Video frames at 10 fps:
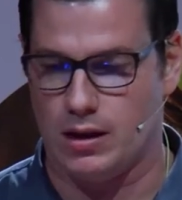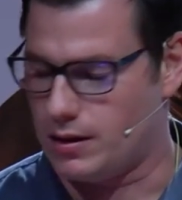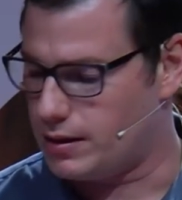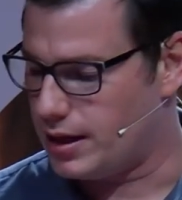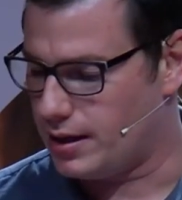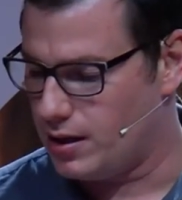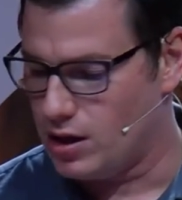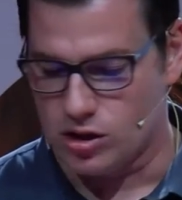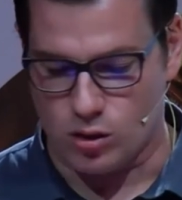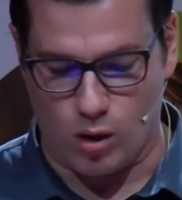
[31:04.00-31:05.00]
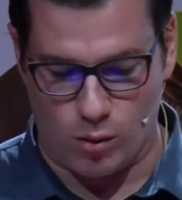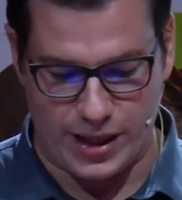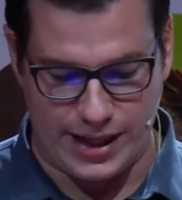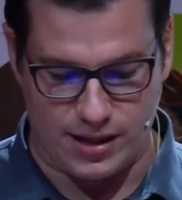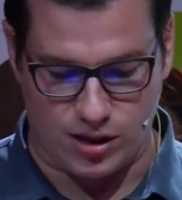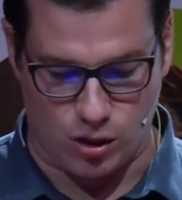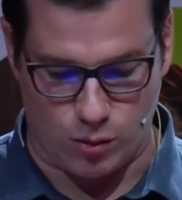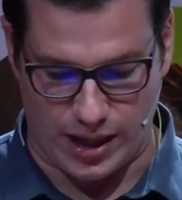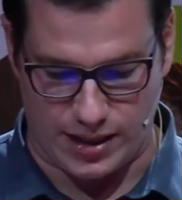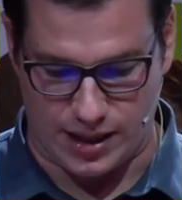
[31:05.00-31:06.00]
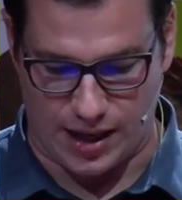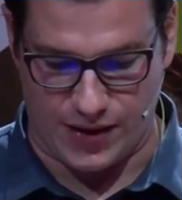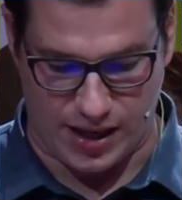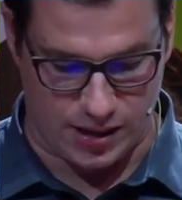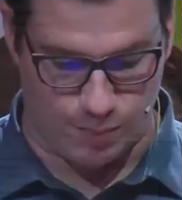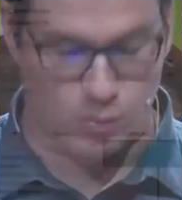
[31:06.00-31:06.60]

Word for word: okay? So what we need to do is save it as a